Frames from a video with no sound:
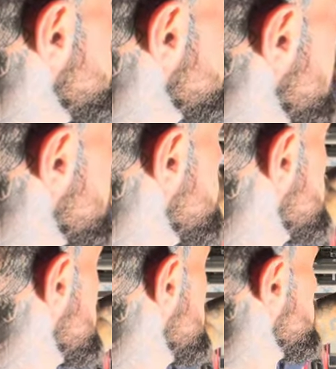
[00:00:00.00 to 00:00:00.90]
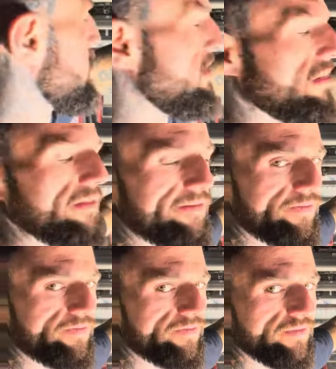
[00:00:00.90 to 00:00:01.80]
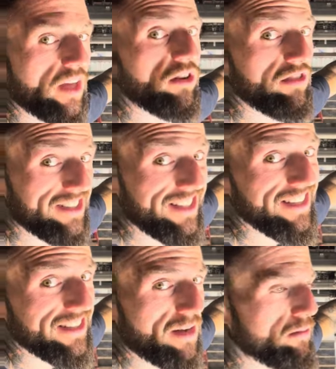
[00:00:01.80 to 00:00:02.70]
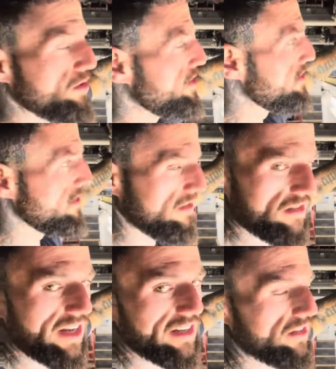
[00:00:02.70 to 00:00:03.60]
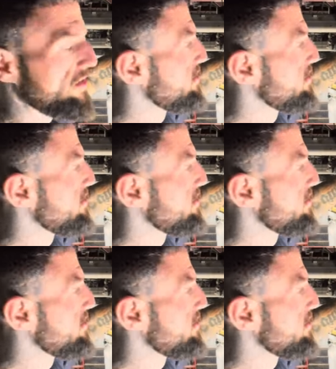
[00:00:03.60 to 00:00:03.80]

slack adjuster, grease the S-cam bushes, not the slackers,